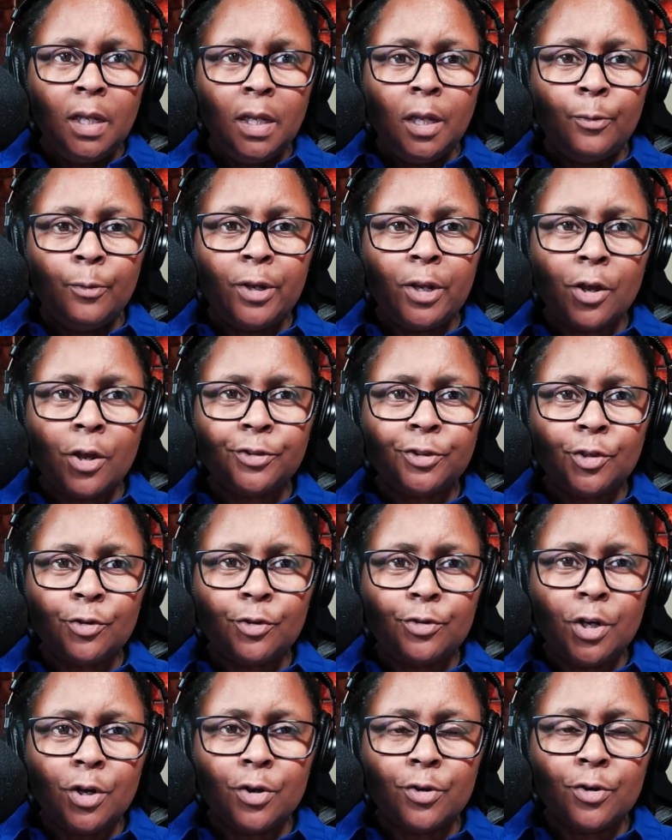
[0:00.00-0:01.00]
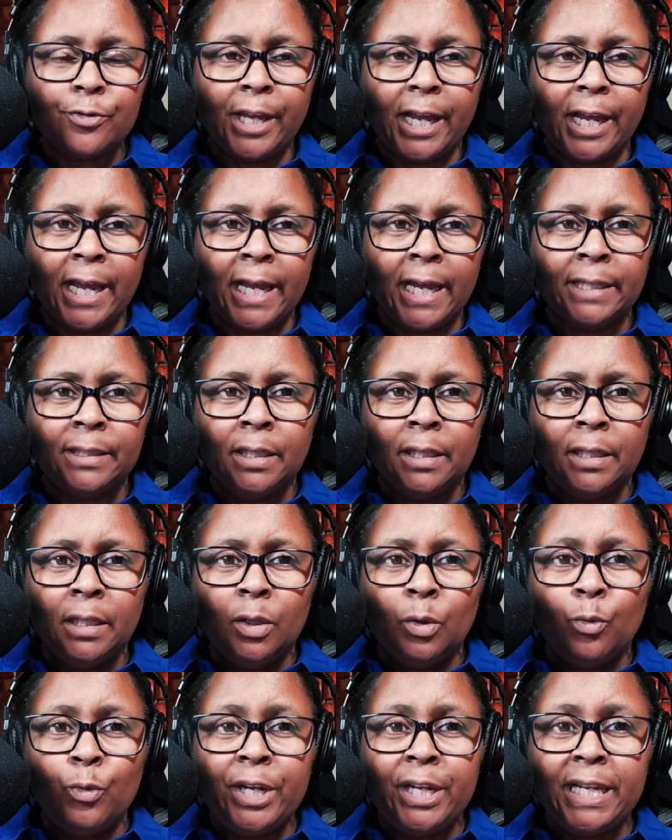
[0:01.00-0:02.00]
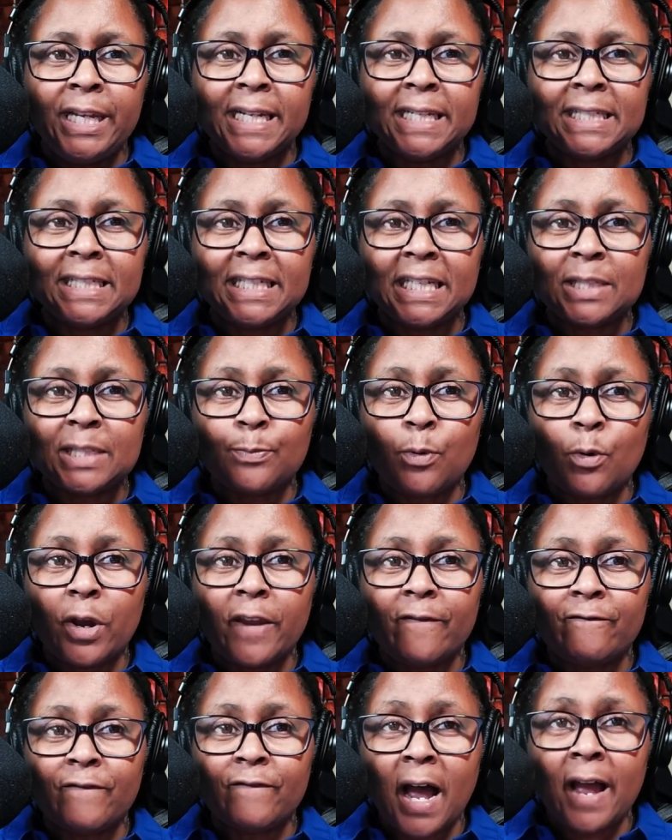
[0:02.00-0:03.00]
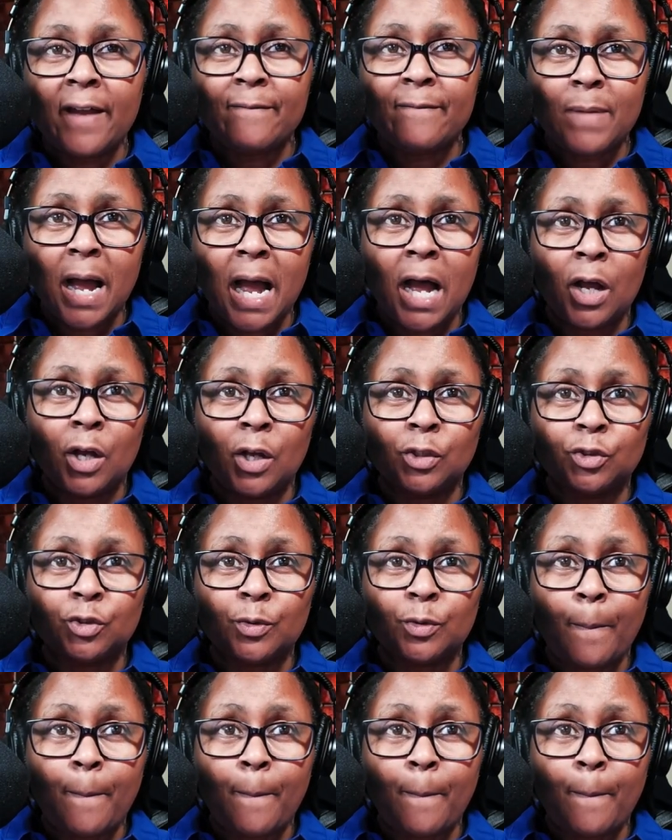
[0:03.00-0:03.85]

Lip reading: We also know that we get 6.5 miles